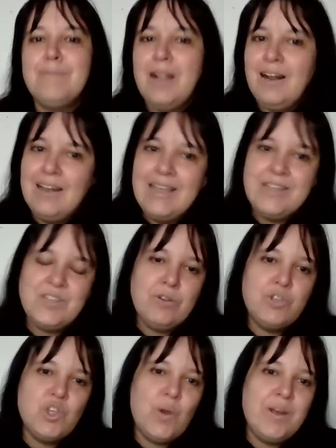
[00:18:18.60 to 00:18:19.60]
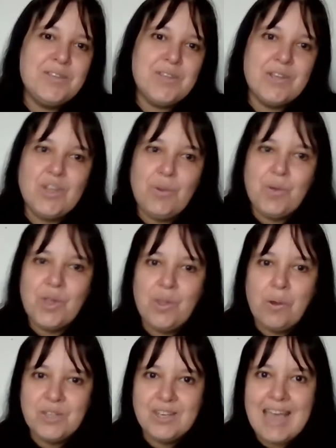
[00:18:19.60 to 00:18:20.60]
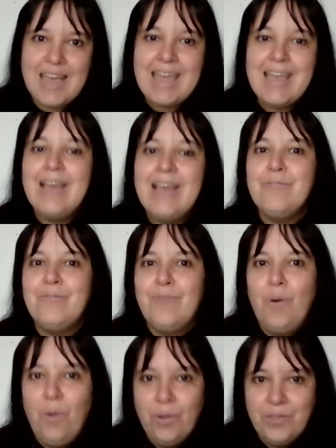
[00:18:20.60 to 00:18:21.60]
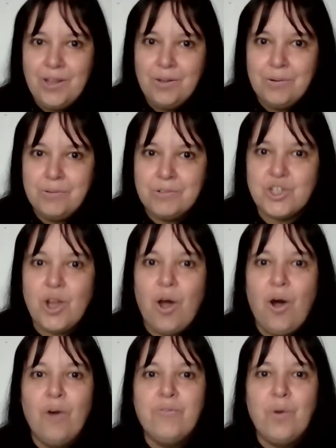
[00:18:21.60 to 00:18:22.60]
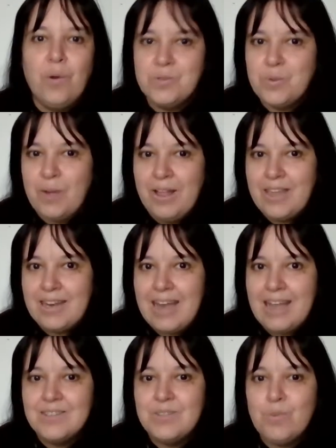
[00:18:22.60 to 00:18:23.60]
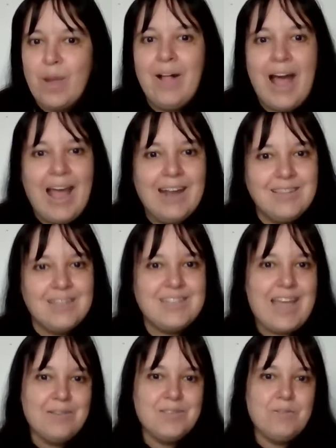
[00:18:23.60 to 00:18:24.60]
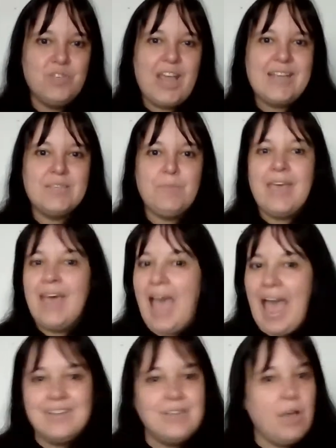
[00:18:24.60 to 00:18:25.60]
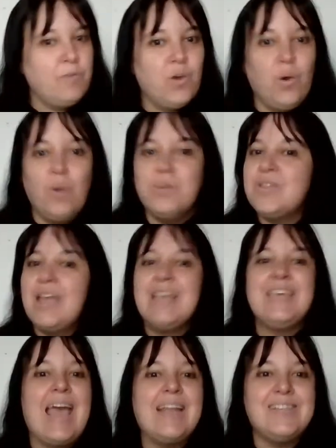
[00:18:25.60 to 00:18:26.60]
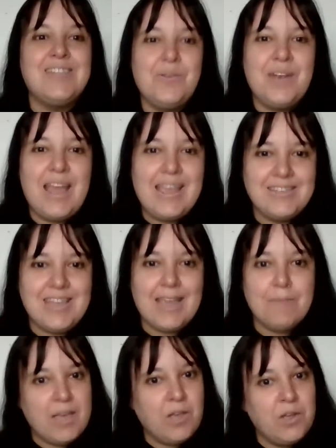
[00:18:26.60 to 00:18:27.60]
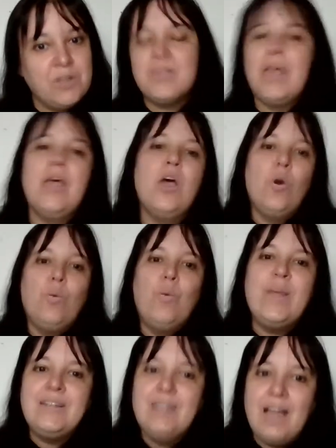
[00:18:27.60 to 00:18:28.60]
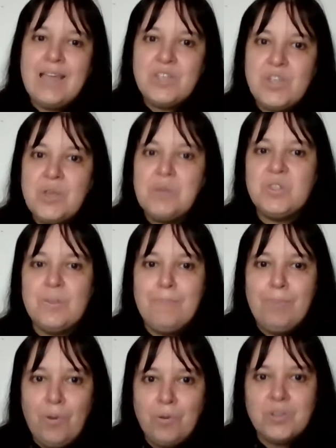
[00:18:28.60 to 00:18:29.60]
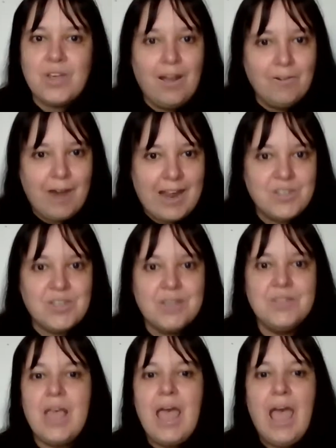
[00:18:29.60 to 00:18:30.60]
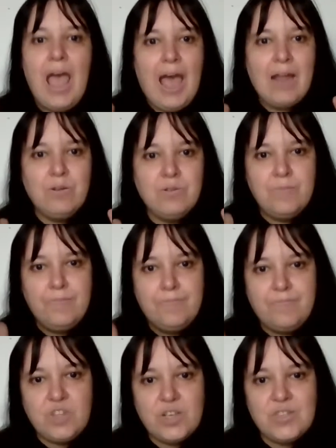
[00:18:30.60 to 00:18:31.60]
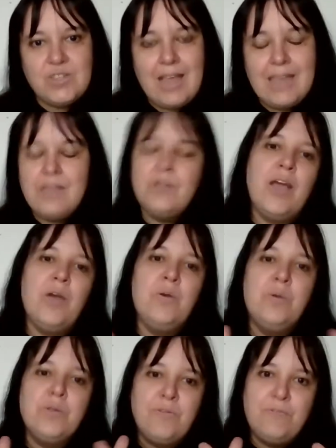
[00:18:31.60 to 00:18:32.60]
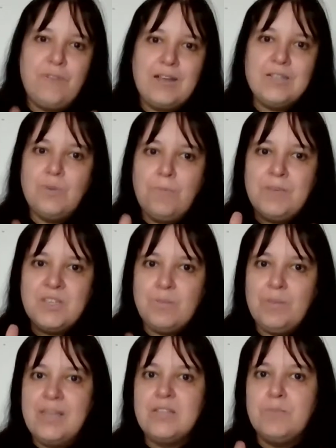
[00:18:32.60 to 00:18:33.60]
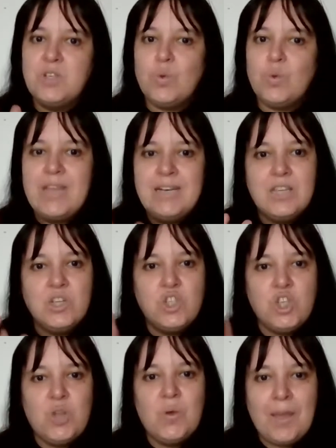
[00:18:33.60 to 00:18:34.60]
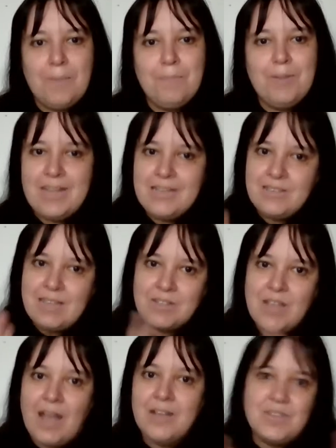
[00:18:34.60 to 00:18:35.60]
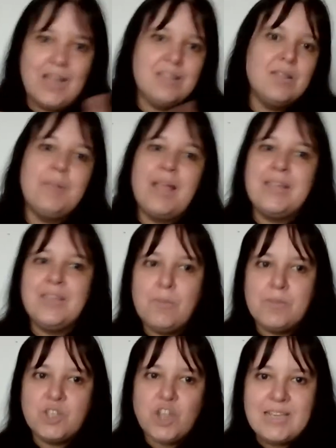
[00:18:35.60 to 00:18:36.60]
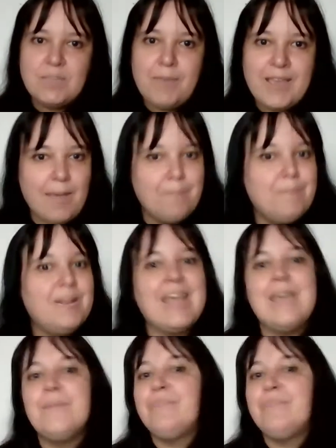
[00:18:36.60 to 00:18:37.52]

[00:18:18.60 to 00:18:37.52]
please do join us at 2 o'clock today for the launch of All's Well That Ends Well and the Tales of Shakespeare. And of course, get donating because we'd like to support our actors. And just to let you know, the funds will be split between the two companies. That's us and the Blind Cupid Shakespeare Company.